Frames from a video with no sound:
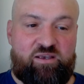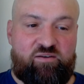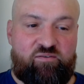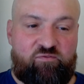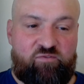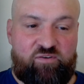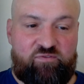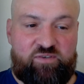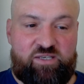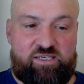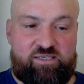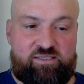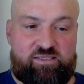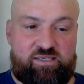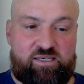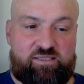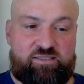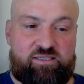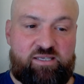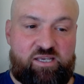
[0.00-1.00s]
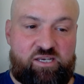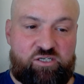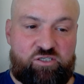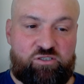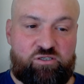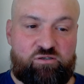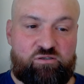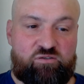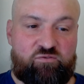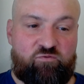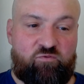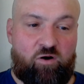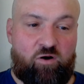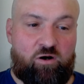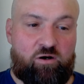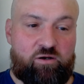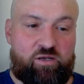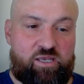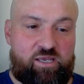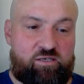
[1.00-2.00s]
56 issues
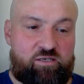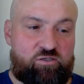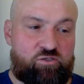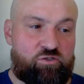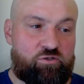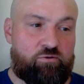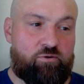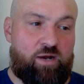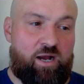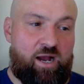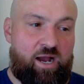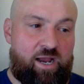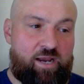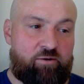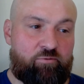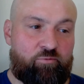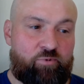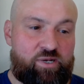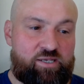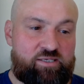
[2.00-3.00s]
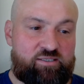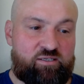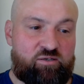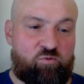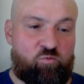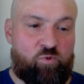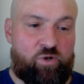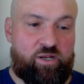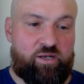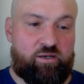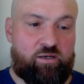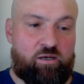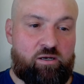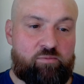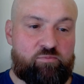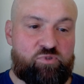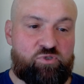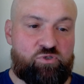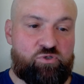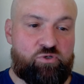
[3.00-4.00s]
fall into high risk when it
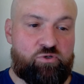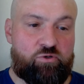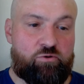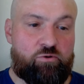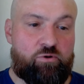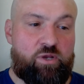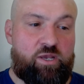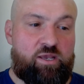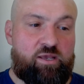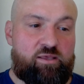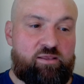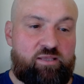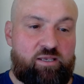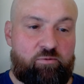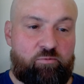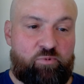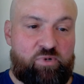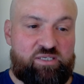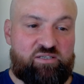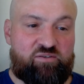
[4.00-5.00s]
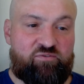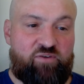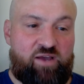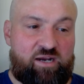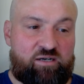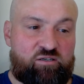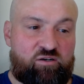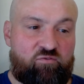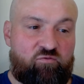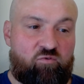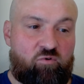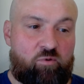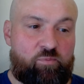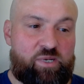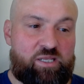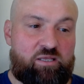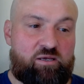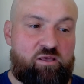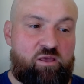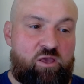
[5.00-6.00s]
comes to the risk factor
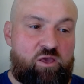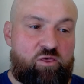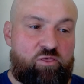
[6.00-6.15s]
formula.